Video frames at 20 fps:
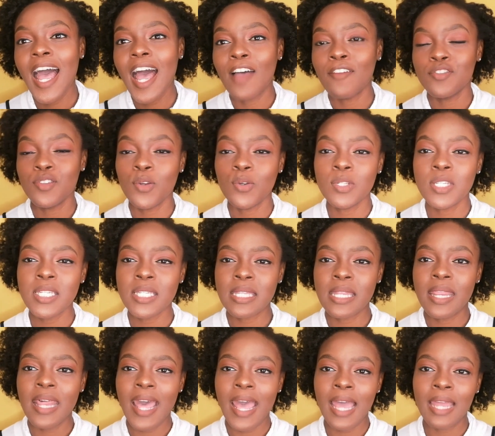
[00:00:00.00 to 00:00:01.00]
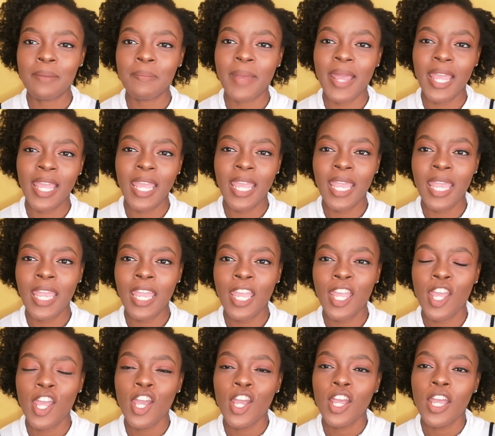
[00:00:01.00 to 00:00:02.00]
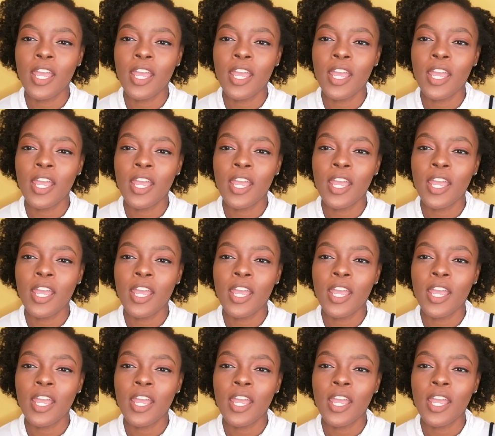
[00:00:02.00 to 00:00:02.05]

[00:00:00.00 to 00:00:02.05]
I've noticed that my hair,